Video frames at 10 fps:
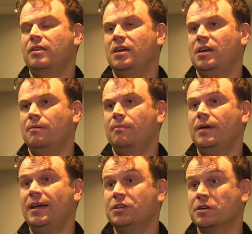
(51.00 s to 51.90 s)
the
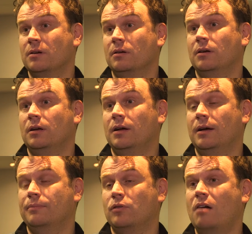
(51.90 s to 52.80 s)
major
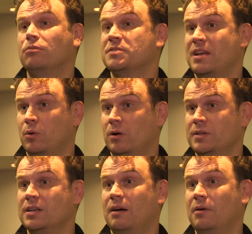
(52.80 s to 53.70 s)
problems that we're
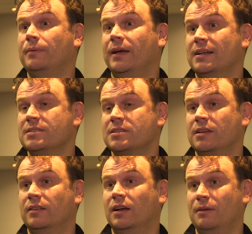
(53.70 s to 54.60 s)
going to come up against
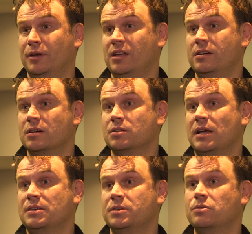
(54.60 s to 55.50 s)
in the coming years
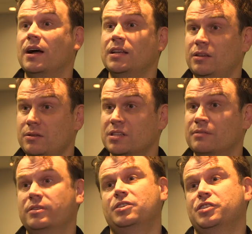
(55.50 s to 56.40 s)
as we try to use
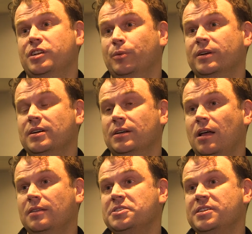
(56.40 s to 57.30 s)
some of these genomic
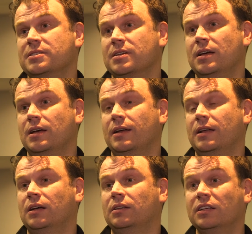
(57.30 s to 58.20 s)
technologies
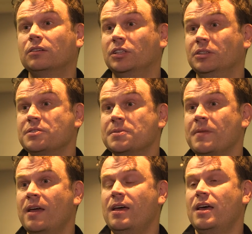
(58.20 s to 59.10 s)
in clinical use
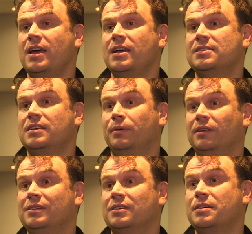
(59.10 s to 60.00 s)
is the
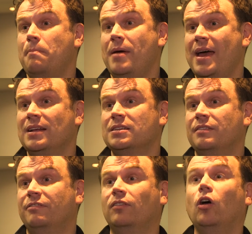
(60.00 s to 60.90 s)
ability to manage
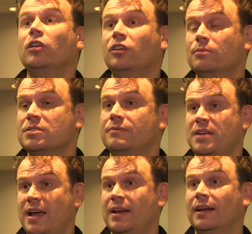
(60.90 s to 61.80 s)
the volumes
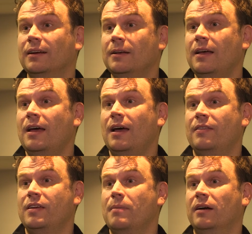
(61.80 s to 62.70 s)
data
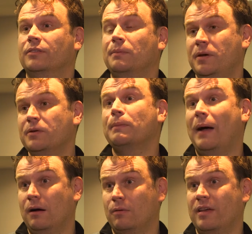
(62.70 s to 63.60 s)
and the amount of computing
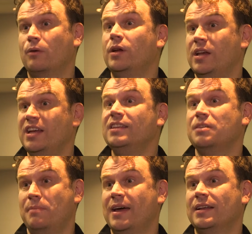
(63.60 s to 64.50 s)
power that we need
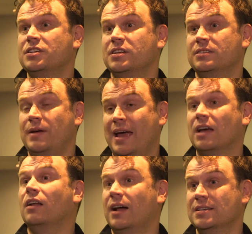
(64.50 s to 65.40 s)
to manage and to
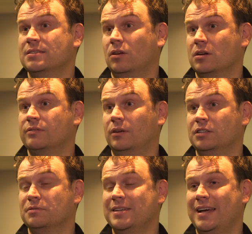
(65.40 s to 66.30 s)
analyze the large
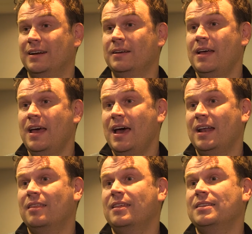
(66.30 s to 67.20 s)
volumes of data.
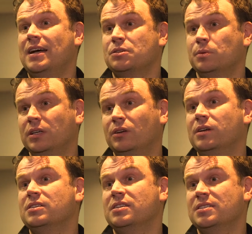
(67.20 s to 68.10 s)
And I think that's really
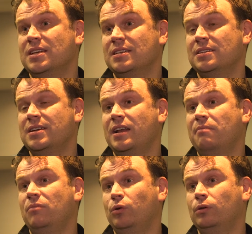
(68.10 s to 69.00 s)
going to necessitate a
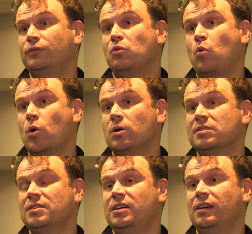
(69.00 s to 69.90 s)
move
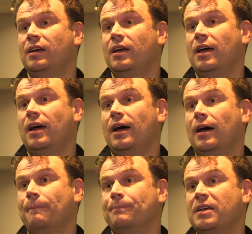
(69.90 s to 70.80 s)
towards the
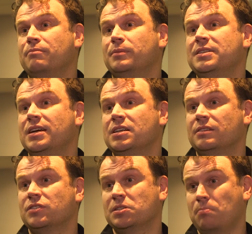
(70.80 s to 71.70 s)
implementation
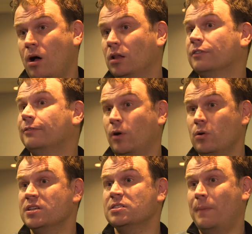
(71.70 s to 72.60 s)
of smaller
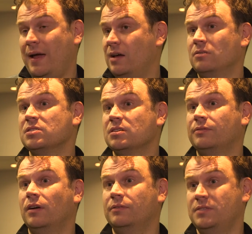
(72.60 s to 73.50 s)
focused panels
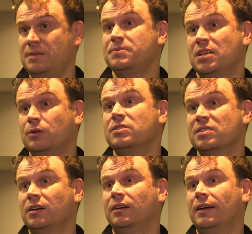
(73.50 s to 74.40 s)
of deep
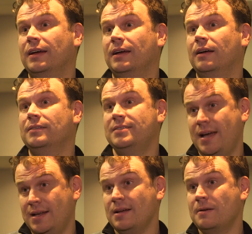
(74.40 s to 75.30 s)
sequencing
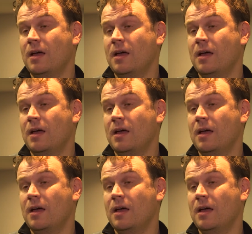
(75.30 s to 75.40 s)
data,